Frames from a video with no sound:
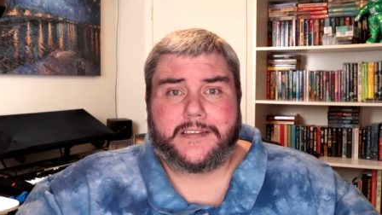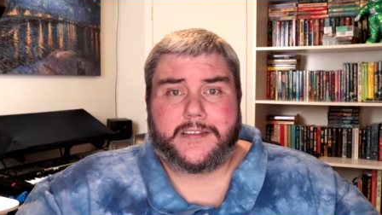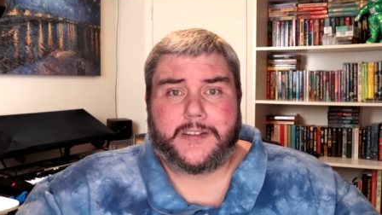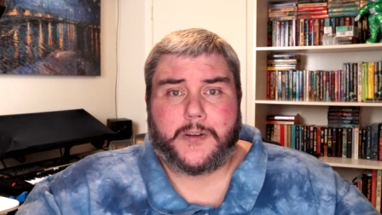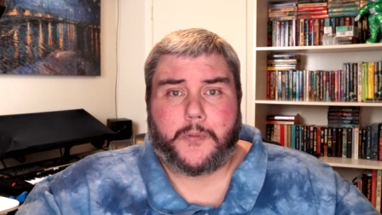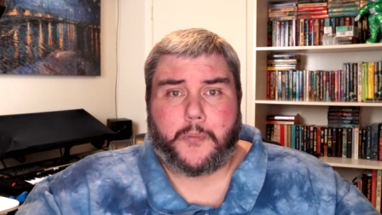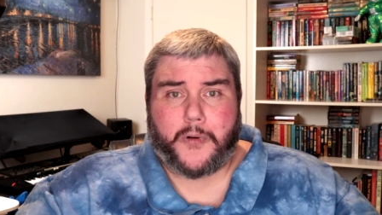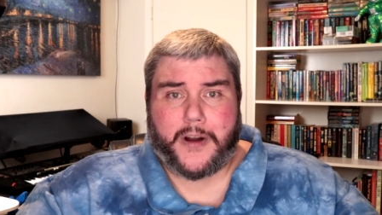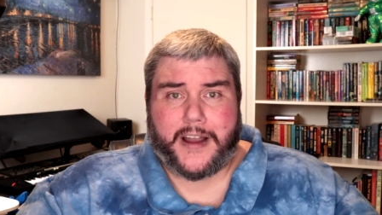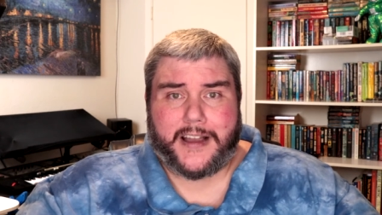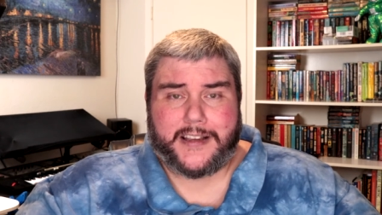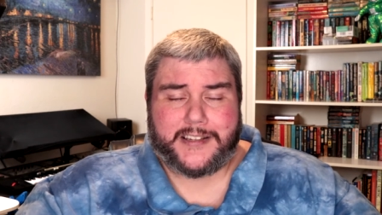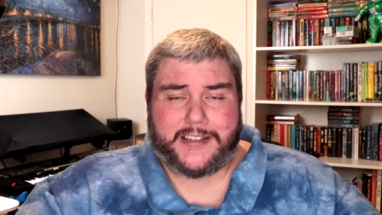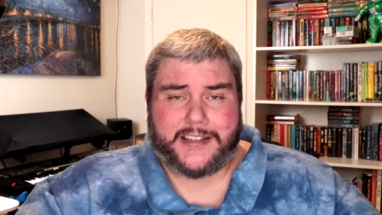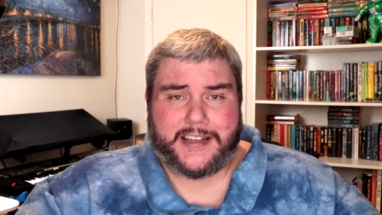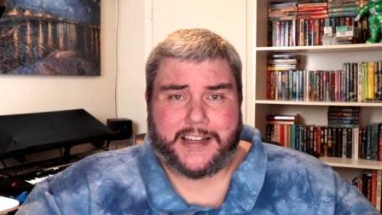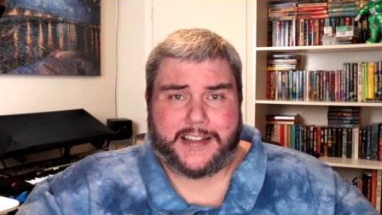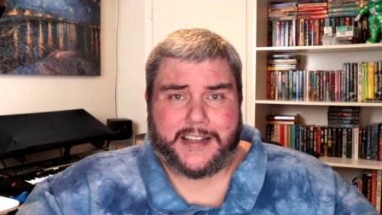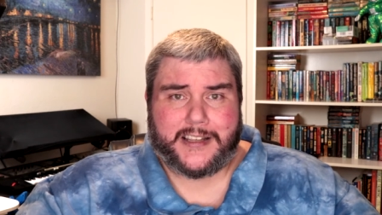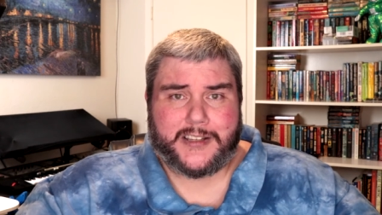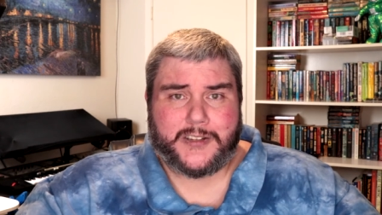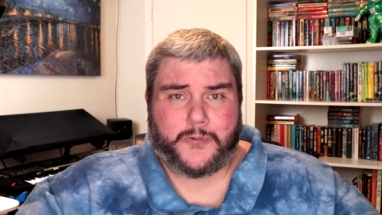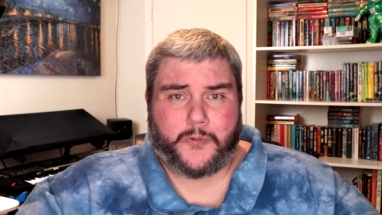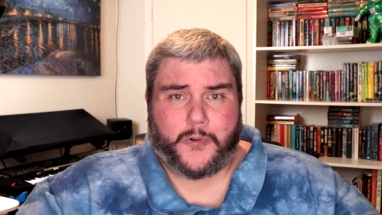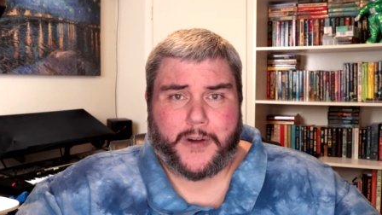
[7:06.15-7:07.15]
depressed in
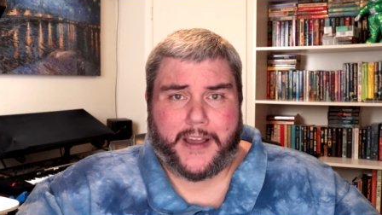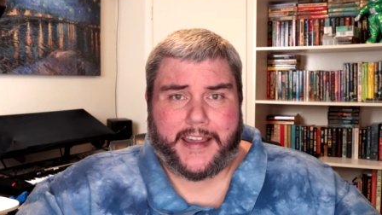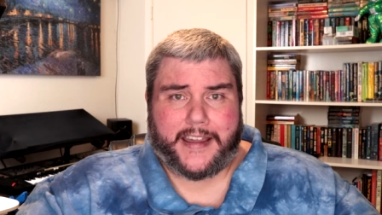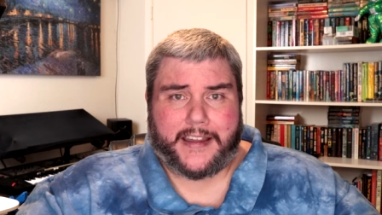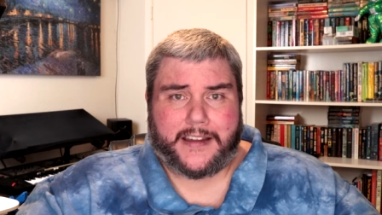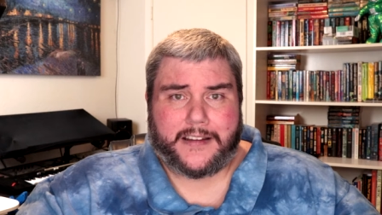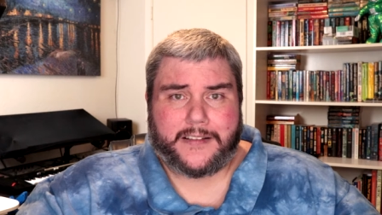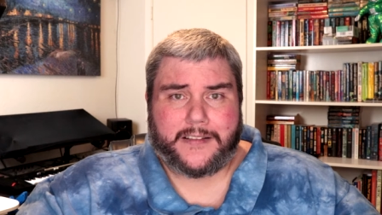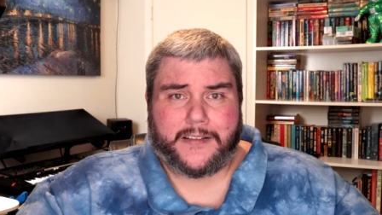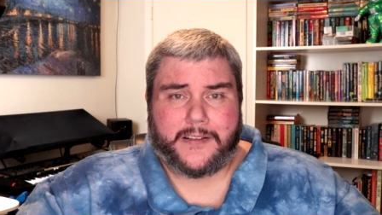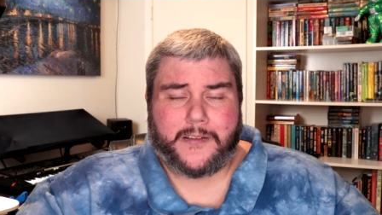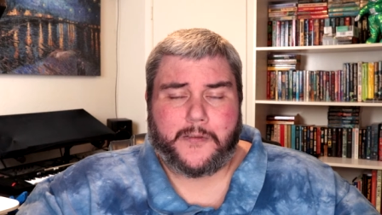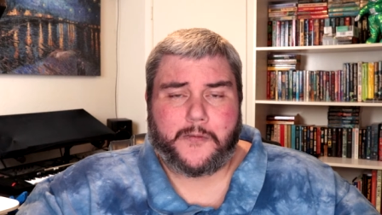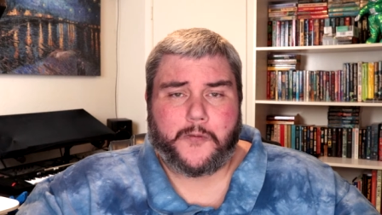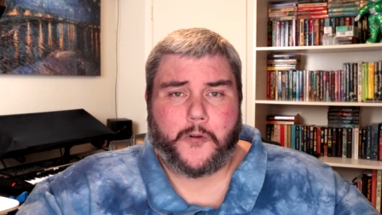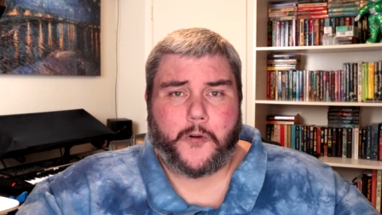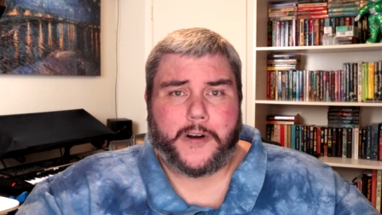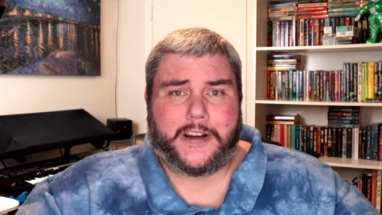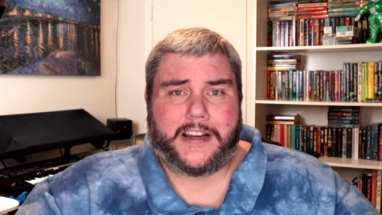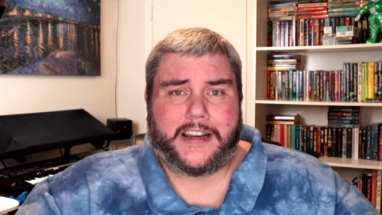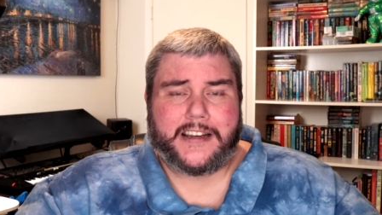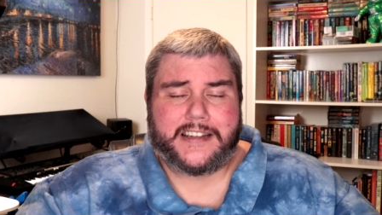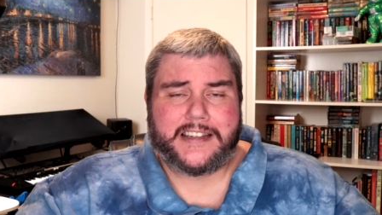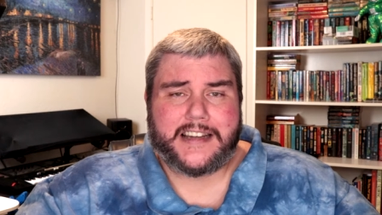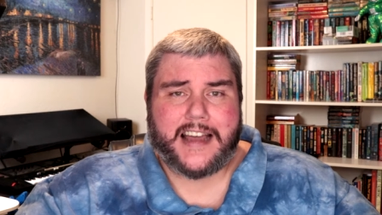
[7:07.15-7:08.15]
this way for
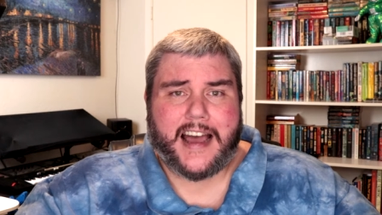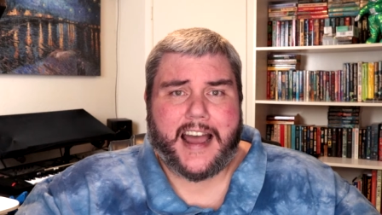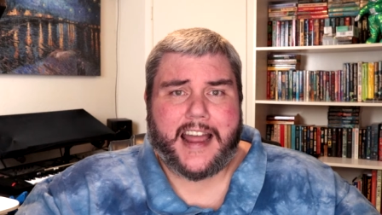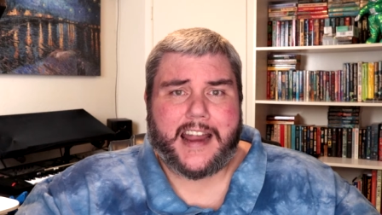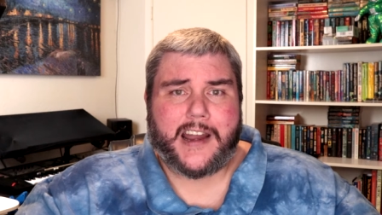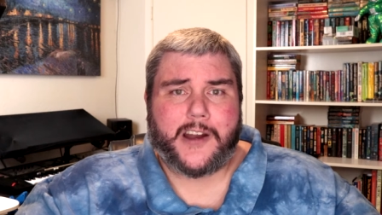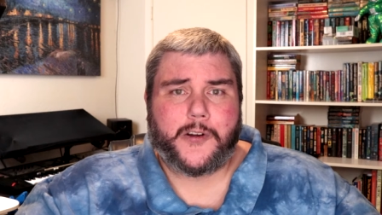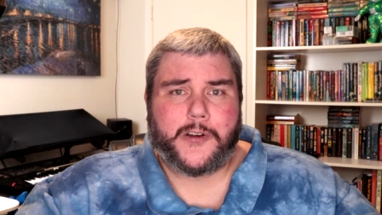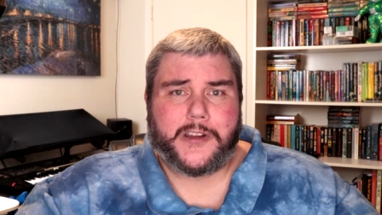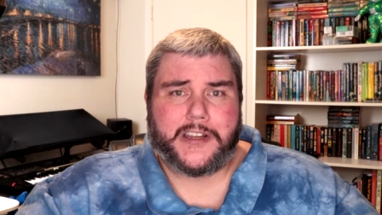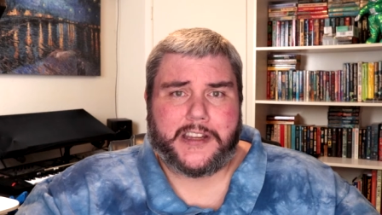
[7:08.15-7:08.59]
an entire